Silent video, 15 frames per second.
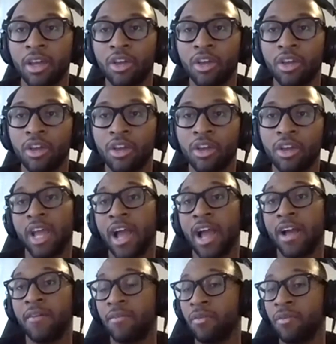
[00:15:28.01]
you could
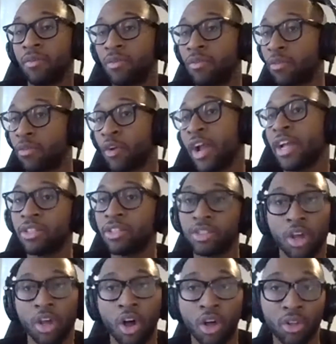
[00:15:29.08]
have friends
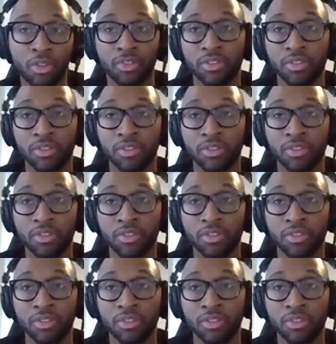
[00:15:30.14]
all in the